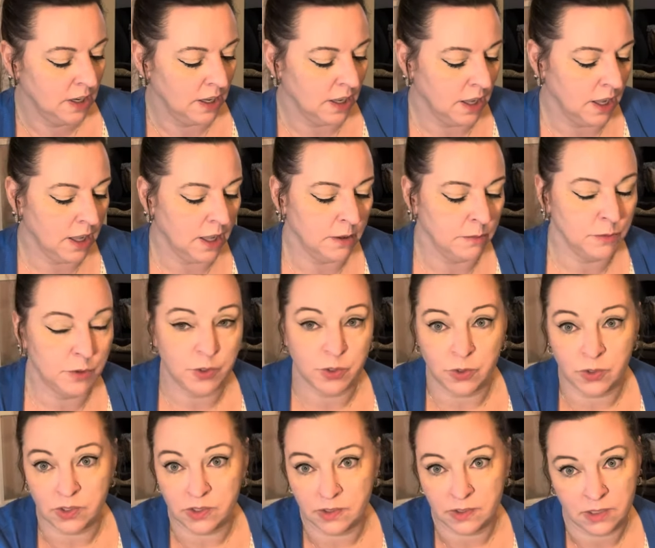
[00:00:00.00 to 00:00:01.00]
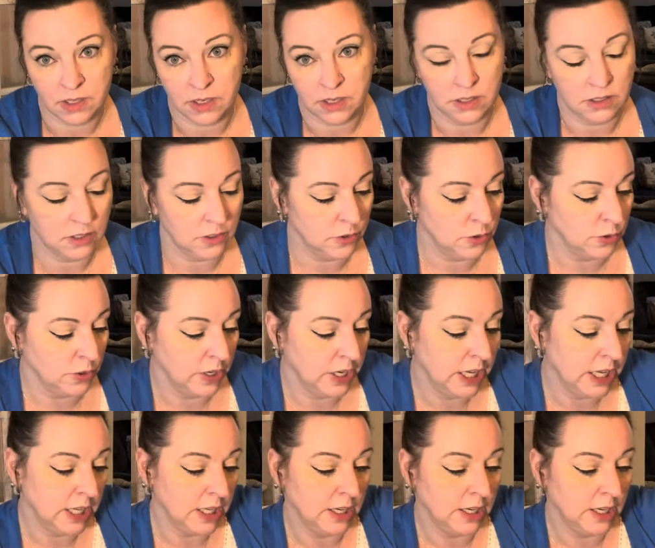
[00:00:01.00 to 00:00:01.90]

Um, she was just going to destroy it.